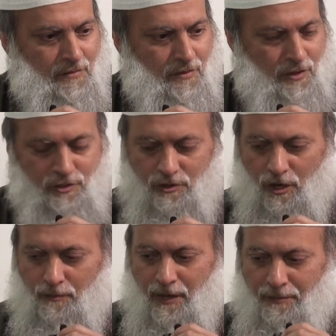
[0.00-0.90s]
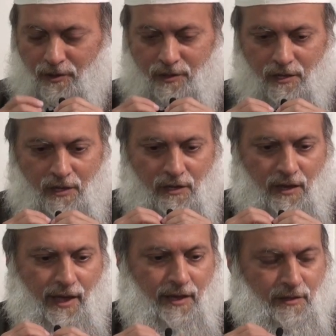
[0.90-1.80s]
So this, you know, people,
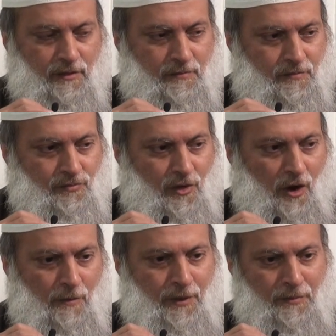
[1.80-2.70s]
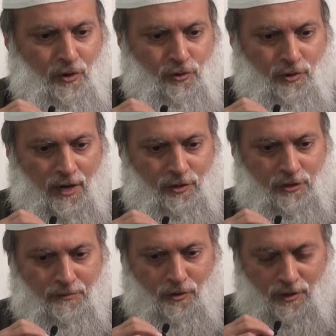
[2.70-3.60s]
there are people who try to
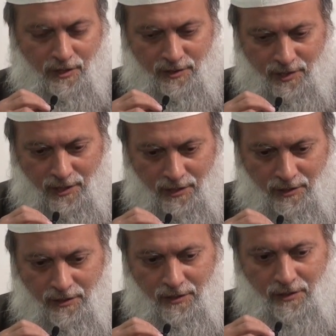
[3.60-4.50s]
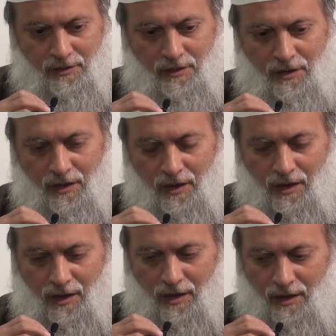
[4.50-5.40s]
support Yazid
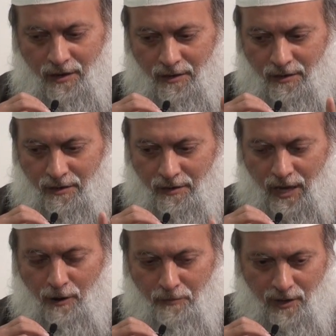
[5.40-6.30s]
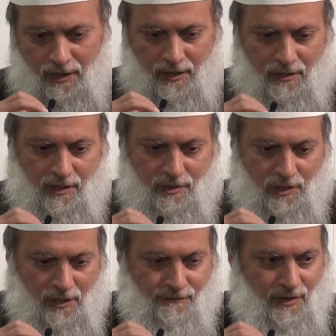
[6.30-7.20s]
and downplay the
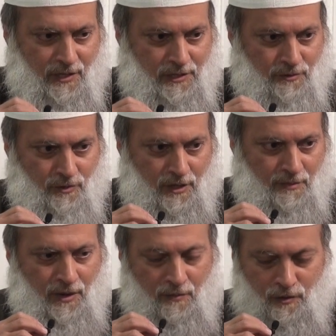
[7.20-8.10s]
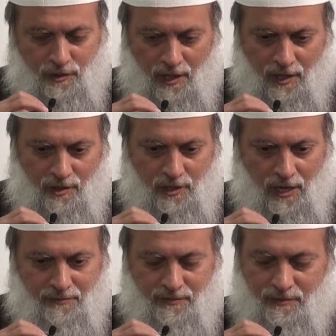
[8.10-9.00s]
significance of what Imam Hussein
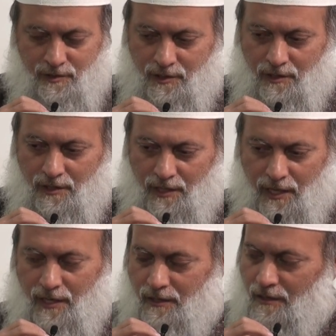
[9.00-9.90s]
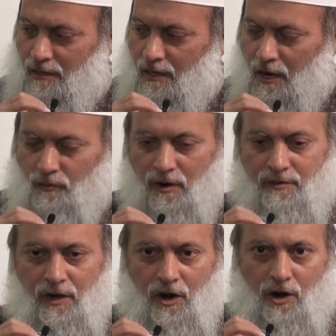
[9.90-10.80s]
al-Islam did. And one
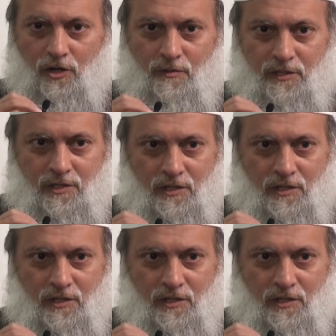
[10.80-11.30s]
of their arguments